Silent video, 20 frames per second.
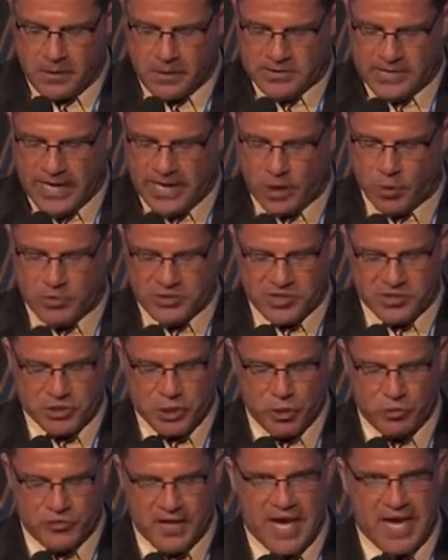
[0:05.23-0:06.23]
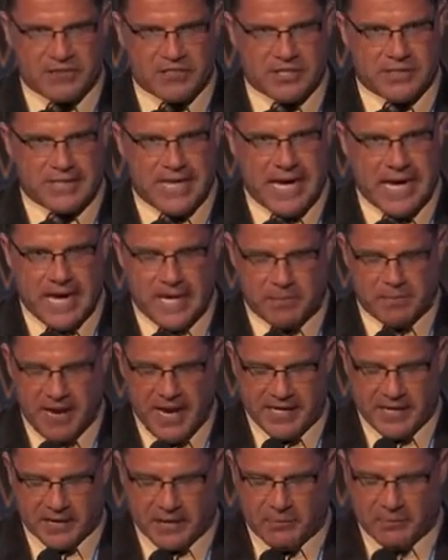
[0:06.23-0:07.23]
Tyler was a 2009
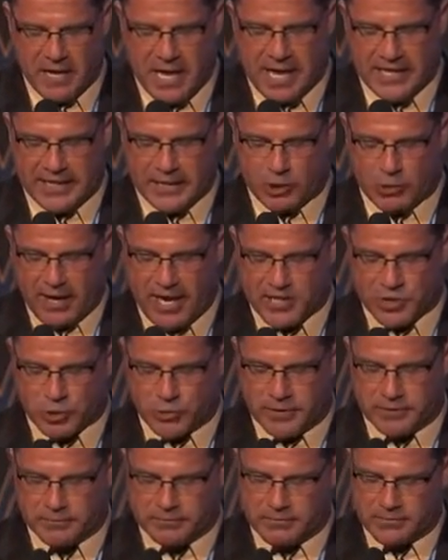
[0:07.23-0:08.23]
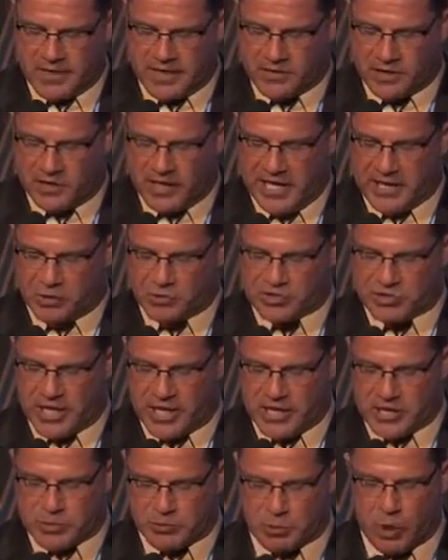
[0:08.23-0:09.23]
Magna Cum Laude graduate in the legal
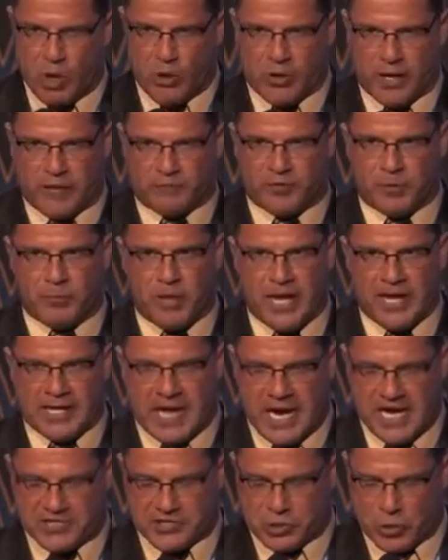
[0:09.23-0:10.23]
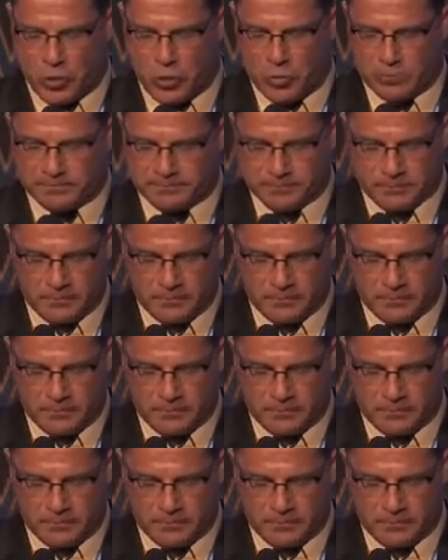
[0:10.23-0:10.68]
studies program from Lake High School.